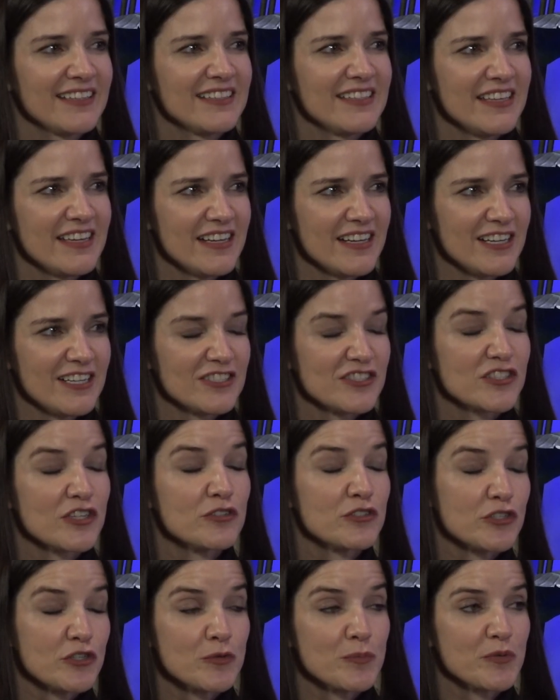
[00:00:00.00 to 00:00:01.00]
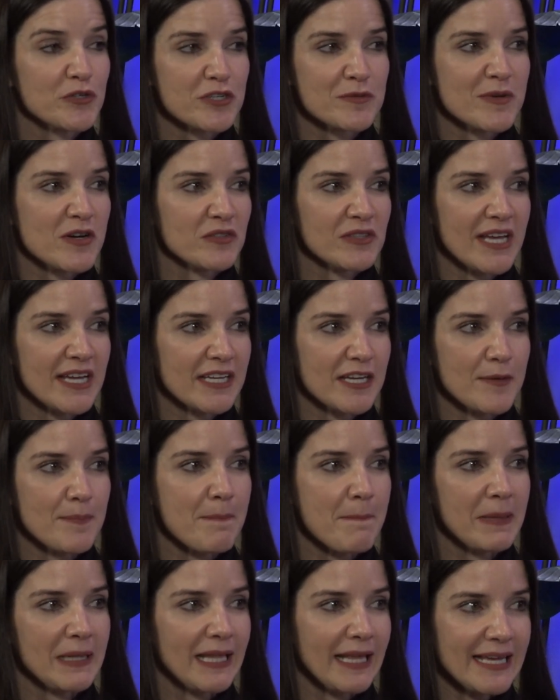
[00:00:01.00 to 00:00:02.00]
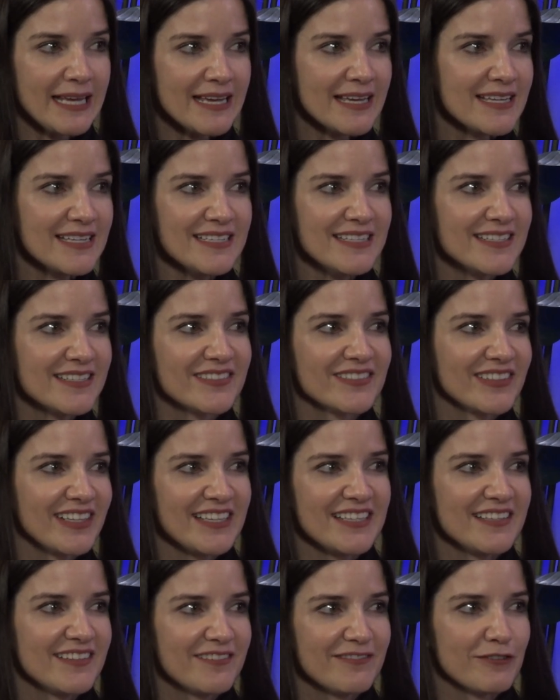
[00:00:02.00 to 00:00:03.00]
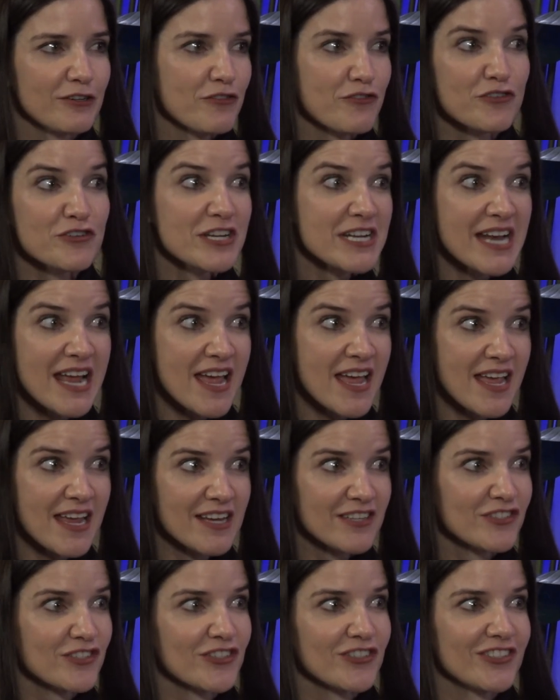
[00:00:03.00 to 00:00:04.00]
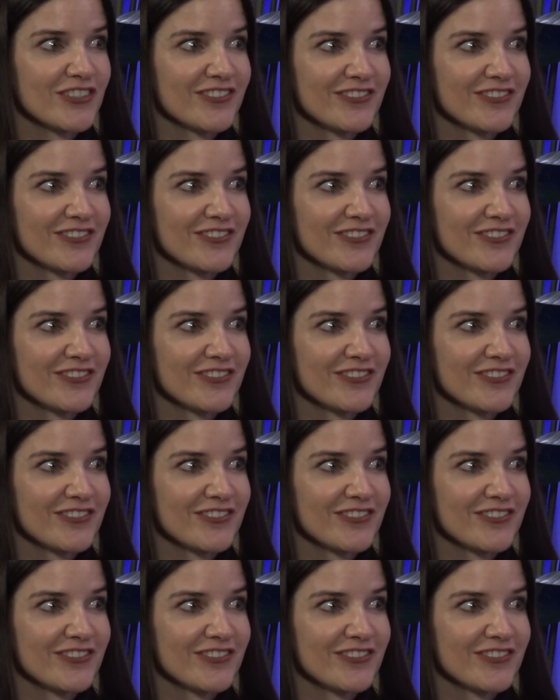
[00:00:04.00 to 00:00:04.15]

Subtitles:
Yeah, so do you put them on like a blend, like for 30 days or